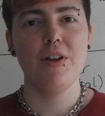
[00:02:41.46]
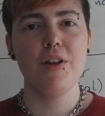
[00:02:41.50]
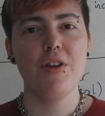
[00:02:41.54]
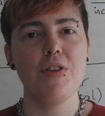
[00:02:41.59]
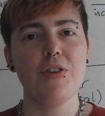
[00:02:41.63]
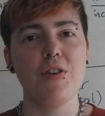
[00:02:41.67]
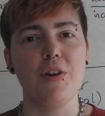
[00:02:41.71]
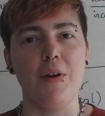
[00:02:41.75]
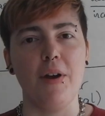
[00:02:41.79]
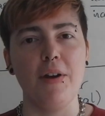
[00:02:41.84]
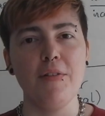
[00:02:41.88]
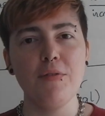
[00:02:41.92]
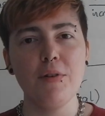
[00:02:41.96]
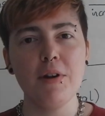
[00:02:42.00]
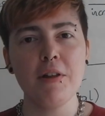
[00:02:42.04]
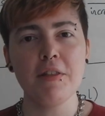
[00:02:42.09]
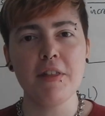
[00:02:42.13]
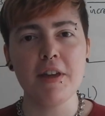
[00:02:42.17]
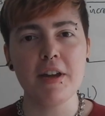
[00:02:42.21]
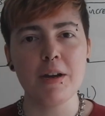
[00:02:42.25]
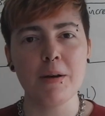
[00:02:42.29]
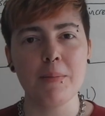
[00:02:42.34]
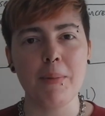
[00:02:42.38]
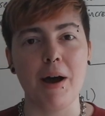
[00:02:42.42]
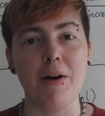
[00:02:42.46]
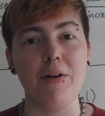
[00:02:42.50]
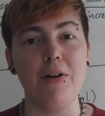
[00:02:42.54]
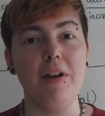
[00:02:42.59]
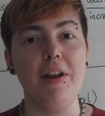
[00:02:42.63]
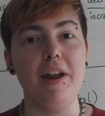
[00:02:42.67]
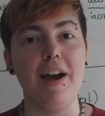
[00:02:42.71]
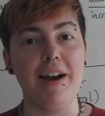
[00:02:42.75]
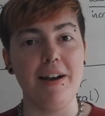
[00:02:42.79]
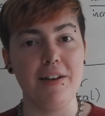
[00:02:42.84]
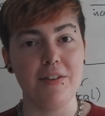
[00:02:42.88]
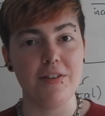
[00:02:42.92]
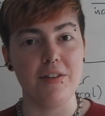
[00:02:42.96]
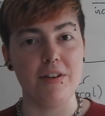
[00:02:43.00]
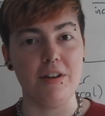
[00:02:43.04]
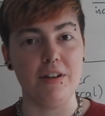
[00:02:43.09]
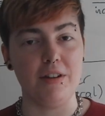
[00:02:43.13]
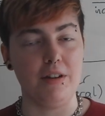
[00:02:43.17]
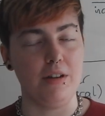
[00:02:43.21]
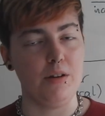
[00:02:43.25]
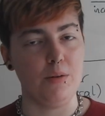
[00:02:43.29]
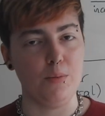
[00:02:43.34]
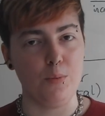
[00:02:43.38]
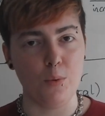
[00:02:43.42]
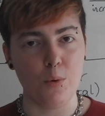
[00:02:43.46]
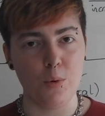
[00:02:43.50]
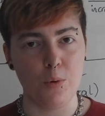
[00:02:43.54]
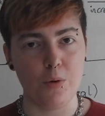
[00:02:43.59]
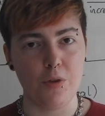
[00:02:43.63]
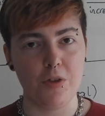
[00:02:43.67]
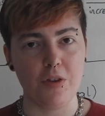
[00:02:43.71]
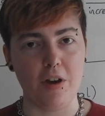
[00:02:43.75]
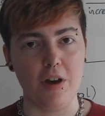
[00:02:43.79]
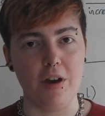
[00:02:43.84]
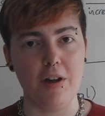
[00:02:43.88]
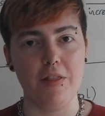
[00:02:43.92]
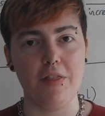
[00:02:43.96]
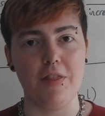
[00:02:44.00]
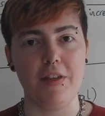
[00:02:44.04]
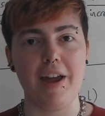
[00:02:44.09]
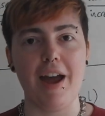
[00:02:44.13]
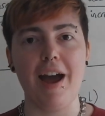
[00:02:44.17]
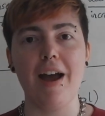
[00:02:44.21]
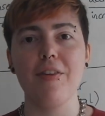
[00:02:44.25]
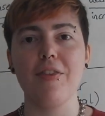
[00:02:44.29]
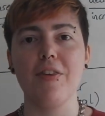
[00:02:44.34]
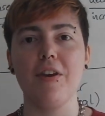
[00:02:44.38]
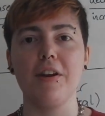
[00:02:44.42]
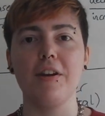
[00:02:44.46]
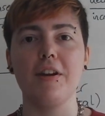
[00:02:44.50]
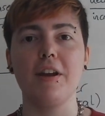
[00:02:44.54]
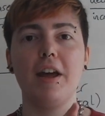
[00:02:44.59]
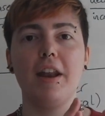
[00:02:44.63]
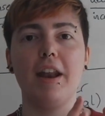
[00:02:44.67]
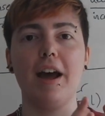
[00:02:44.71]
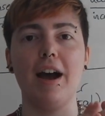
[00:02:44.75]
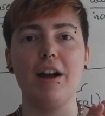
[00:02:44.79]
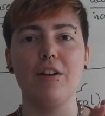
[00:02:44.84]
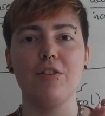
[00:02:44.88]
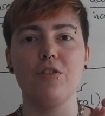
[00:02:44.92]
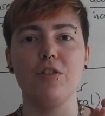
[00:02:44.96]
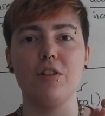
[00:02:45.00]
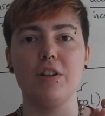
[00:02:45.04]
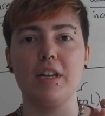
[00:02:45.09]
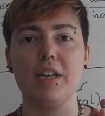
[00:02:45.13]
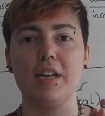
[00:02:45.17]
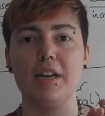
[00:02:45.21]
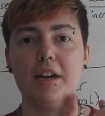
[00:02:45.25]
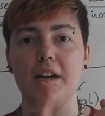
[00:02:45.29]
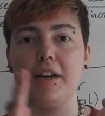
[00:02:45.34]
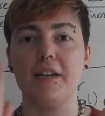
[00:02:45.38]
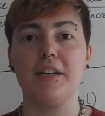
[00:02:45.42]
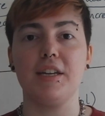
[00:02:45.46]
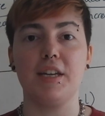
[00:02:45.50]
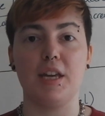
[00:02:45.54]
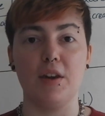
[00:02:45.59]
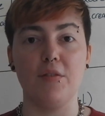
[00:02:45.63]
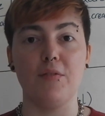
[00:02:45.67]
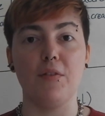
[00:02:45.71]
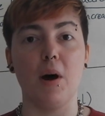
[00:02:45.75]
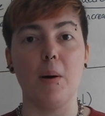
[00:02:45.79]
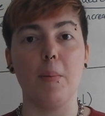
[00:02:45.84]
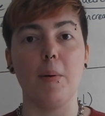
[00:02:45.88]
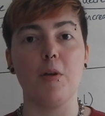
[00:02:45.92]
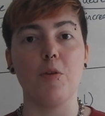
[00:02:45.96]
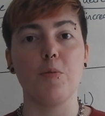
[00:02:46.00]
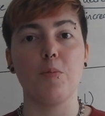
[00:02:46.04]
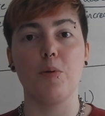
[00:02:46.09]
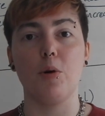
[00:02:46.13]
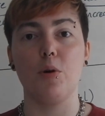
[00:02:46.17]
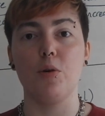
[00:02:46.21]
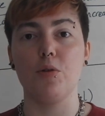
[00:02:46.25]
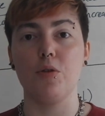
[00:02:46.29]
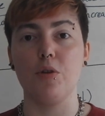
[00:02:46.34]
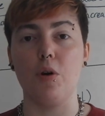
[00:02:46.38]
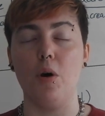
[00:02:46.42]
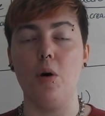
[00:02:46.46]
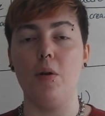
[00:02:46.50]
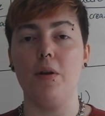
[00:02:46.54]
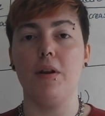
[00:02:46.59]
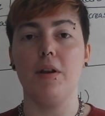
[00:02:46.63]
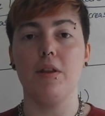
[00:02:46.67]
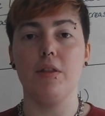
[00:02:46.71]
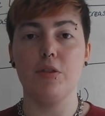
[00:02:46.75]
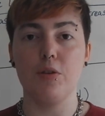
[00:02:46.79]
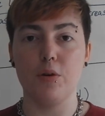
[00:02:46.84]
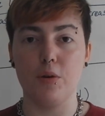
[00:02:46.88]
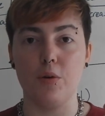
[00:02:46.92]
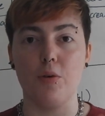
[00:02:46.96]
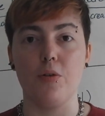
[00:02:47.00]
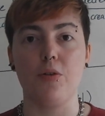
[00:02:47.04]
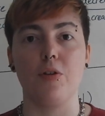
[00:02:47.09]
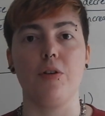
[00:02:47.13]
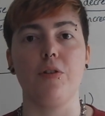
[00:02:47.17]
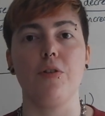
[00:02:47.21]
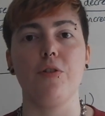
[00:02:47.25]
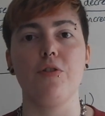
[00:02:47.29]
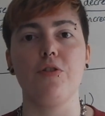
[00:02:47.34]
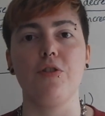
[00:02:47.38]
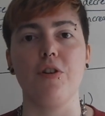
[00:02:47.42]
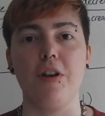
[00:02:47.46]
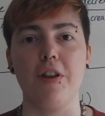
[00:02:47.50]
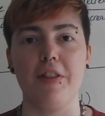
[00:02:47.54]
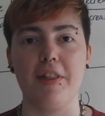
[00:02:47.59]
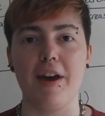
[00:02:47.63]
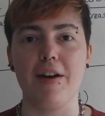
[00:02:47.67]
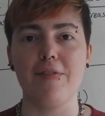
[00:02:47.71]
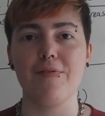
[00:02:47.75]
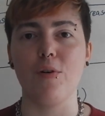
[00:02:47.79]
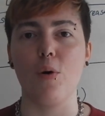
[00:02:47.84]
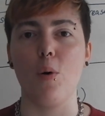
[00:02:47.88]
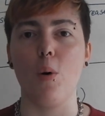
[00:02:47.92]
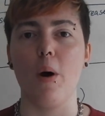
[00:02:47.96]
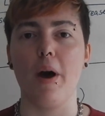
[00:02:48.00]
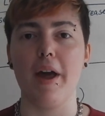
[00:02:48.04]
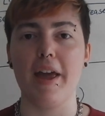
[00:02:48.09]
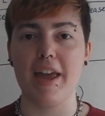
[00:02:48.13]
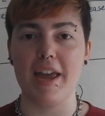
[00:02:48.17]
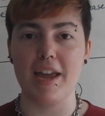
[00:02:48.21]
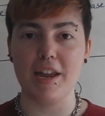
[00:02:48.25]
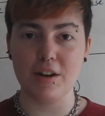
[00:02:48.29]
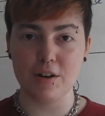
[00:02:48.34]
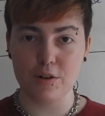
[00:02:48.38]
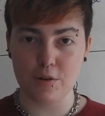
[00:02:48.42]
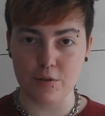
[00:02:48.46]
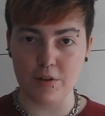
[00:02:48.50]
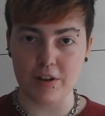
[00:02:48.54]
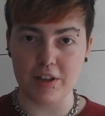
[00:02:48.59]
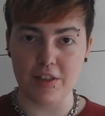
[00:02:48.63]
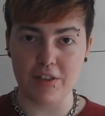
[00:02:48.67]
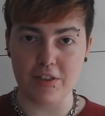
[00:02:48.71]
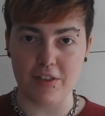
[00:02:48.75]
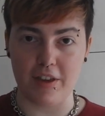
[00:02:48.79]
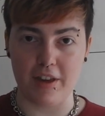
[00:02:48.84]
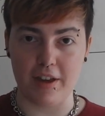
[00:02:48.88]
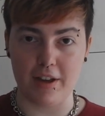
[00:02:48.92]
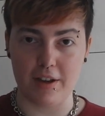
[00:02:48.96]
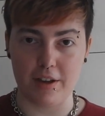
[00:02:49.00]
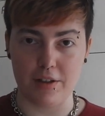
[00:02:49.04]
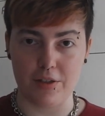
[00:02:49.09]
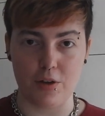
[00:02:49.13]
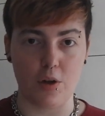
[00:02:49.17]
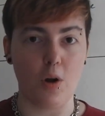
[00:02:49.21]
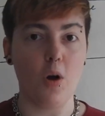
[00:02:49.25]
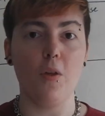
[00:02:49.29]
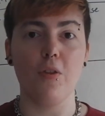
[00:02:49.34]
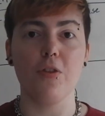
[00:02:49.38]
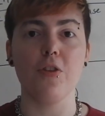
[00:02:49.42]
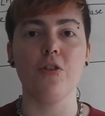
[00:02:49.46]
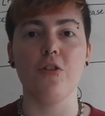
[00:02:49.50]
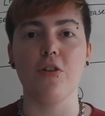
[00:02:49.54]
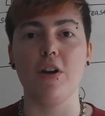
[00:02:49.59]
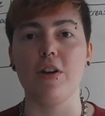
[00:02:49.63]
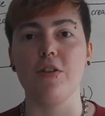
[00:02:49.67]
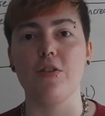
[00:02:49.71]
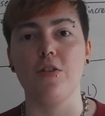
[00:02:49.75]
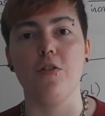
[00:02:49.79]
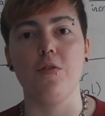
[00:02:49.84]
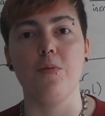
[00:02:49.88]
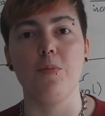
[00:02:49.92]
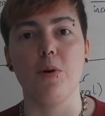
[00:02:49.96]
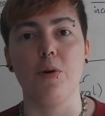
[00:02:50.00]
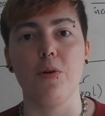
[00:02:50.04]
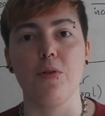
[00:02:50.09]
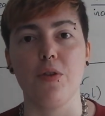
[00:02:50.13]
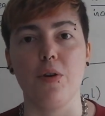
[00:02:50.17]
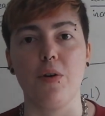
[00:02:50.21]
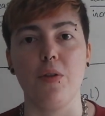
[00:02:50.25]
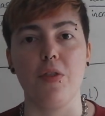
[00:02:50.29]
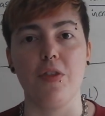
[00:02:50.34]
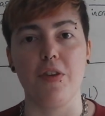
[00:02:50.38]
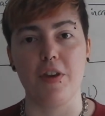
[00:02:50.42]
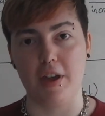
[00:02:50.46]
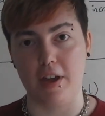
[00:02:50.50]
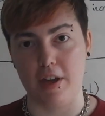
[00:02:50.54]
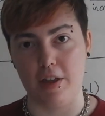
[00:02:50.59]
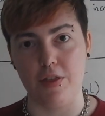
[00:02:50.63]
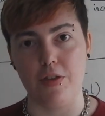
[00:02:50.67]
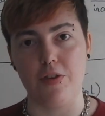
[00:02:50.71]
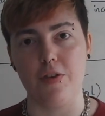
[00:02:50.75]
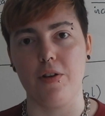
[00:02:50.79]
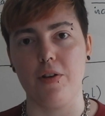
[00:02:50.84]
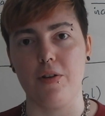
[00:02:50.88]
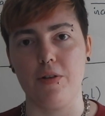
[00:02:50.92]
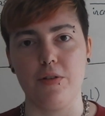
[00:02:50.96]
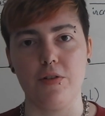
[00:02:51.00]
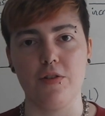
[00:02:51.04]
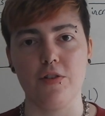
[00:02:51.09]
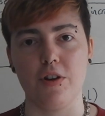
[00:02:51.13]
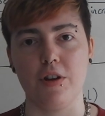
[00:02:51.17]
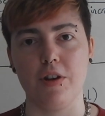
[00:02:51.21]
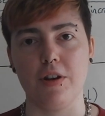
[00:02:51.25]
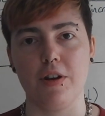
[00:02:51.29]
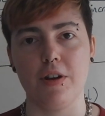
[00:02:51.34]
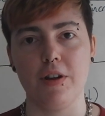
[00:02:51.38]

So if we think about an acid in water, the acid can actually give up its proton to solution, therefore increasing the concentration of protons in solution.